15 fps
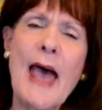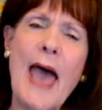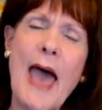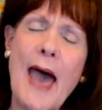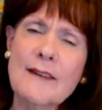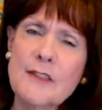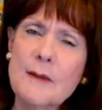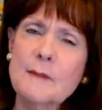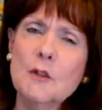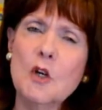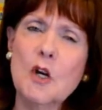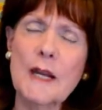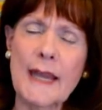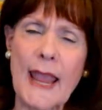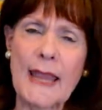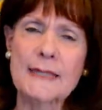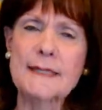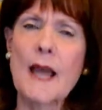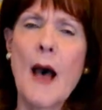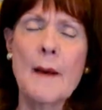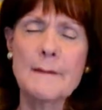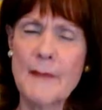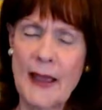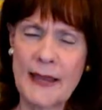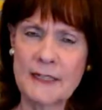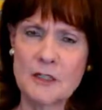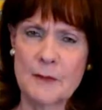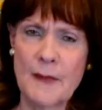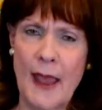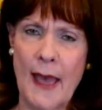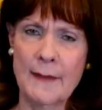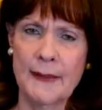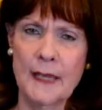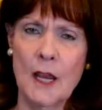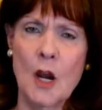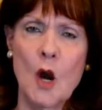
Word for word: have them create a mind map.